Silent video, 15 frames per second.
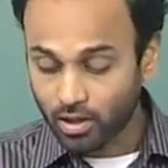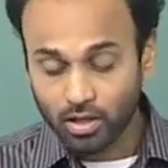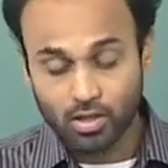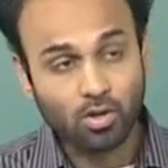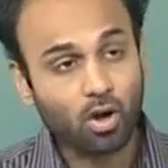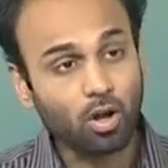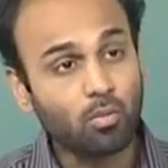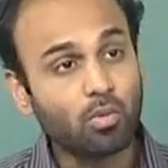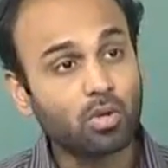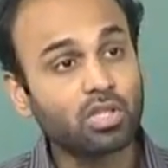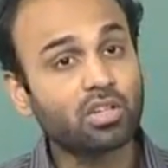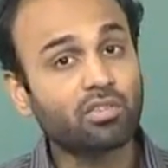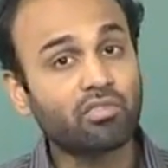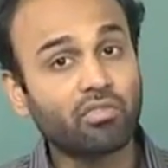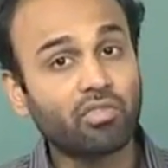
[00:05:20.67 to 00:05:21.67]
is
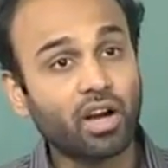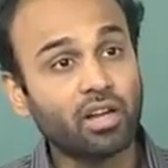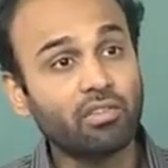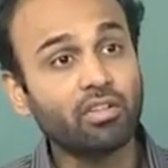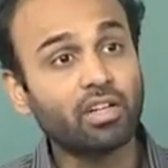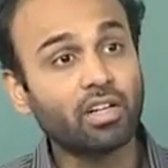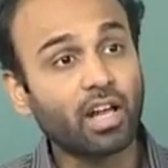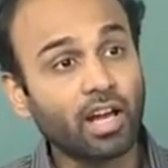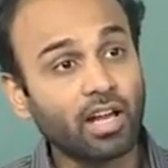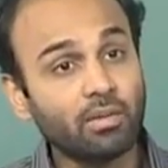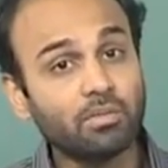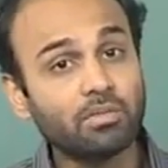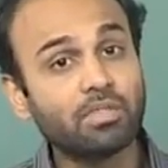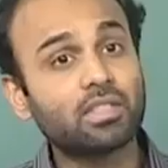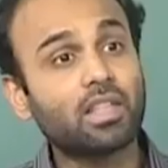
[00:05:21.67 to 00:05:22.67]
almost 5
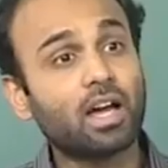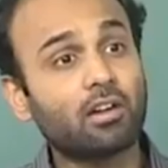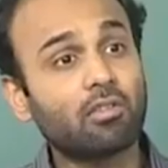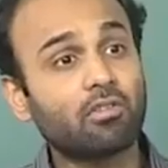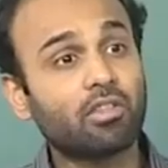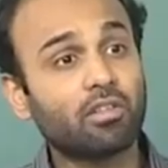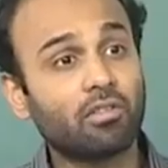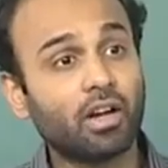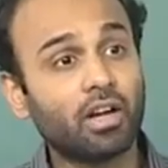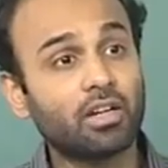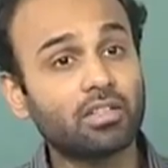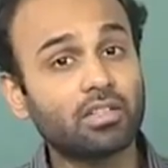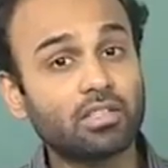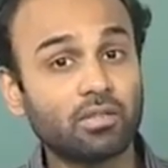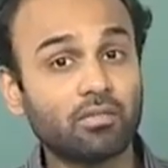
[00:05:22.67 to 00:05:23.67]
times that of the
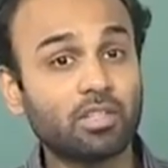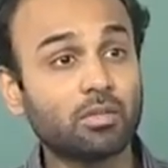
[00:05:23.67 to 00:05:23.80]
wired system,